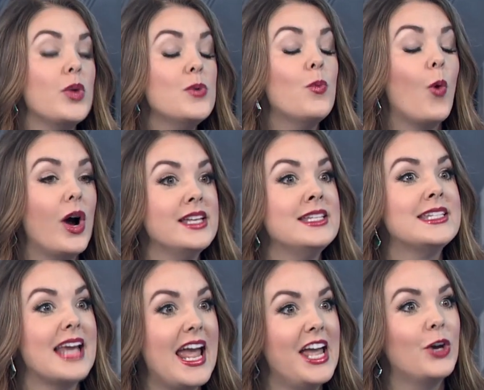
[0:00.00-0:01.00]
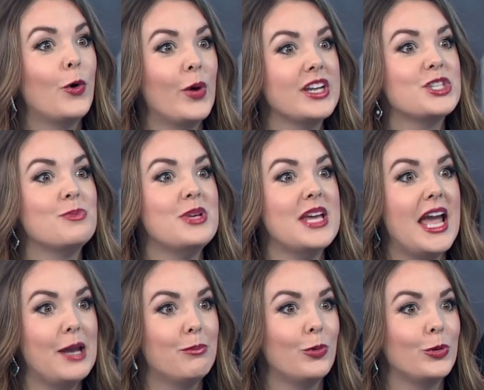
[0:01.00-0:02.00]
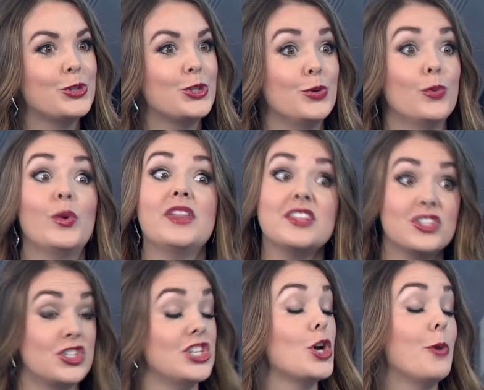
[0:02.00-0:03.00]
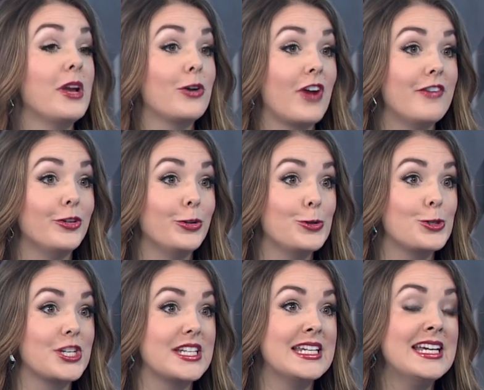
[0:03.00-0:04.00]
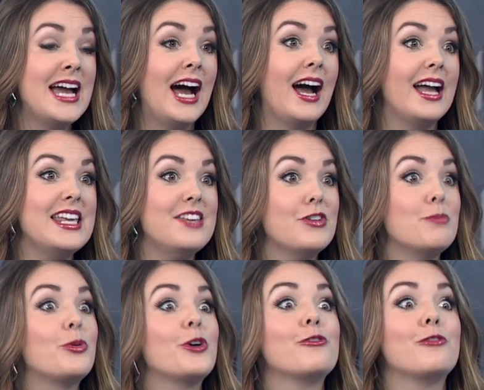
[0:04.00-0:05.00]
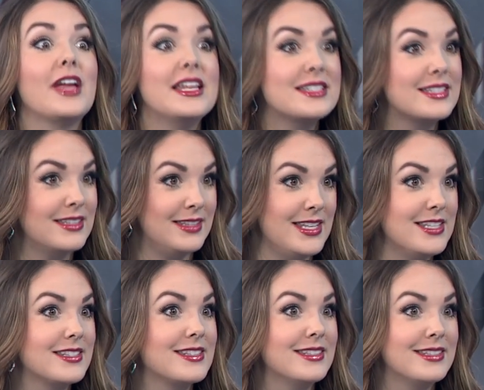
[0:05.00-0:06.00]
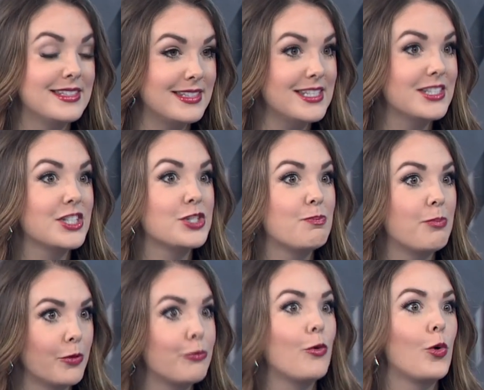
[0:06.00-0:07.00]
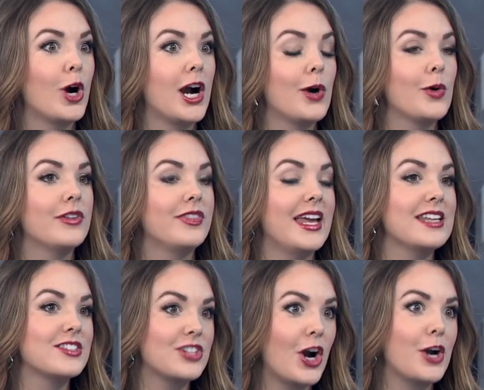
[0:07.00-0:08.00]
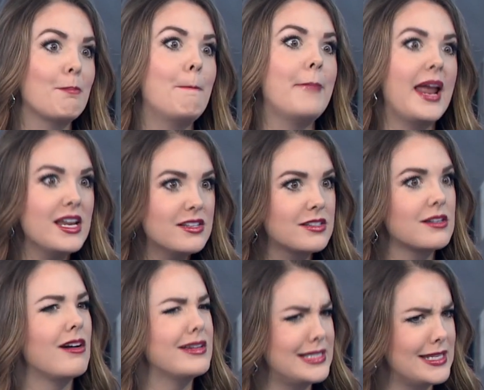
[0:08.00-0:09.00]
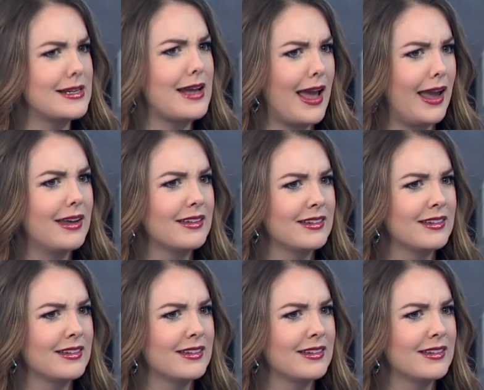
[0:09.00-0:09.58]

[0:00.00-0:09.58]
we one day going to be able to, with this genomic revolution, even prevent these diseases before they start based on DNA?